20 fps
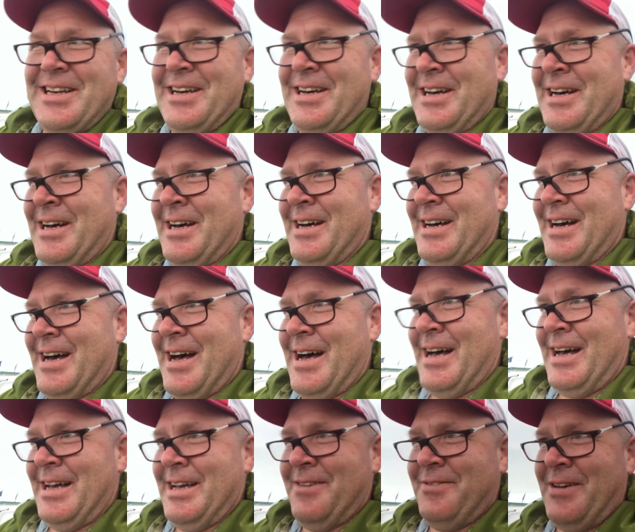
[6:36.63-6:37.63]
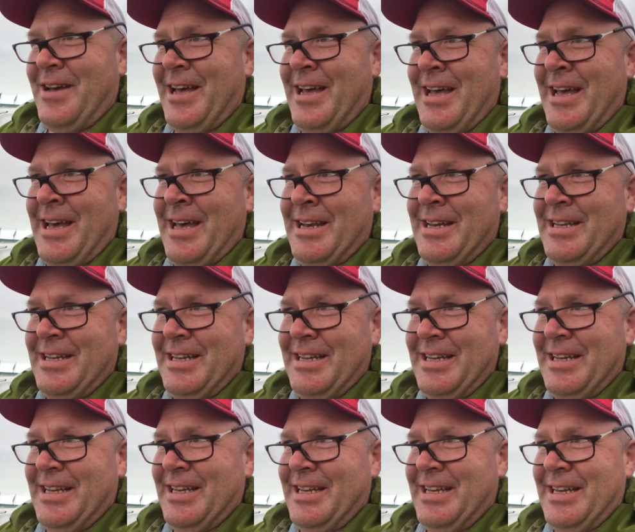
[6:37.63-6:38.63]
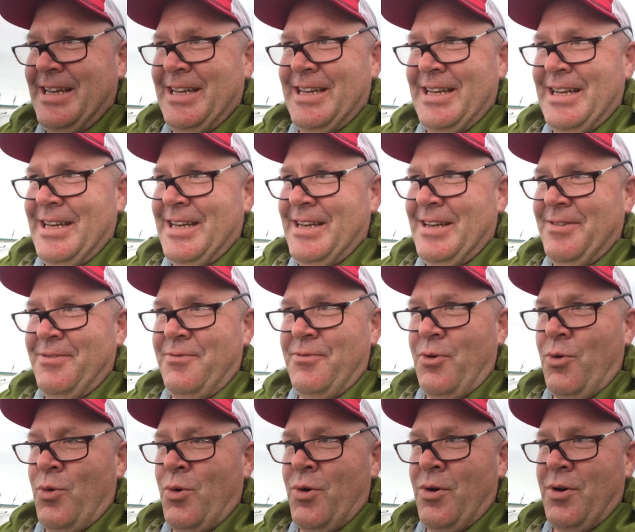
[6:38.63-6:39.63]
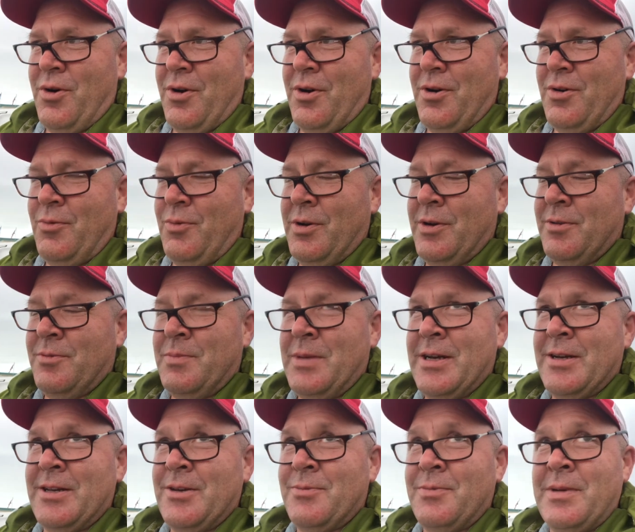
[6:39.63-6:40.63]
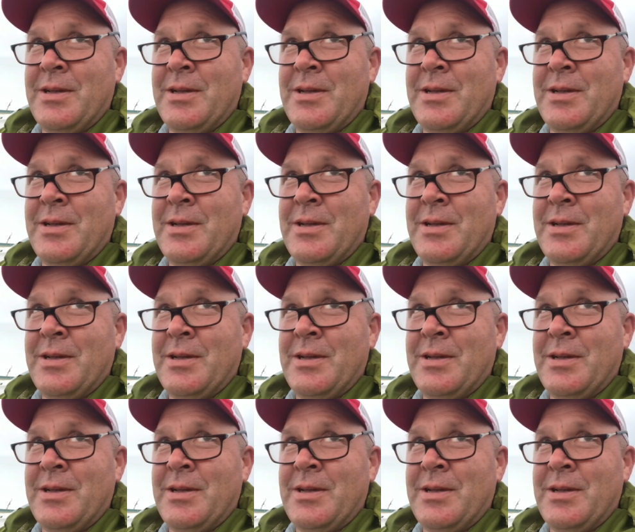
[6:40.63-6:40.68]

Uh, I have had four, well, my,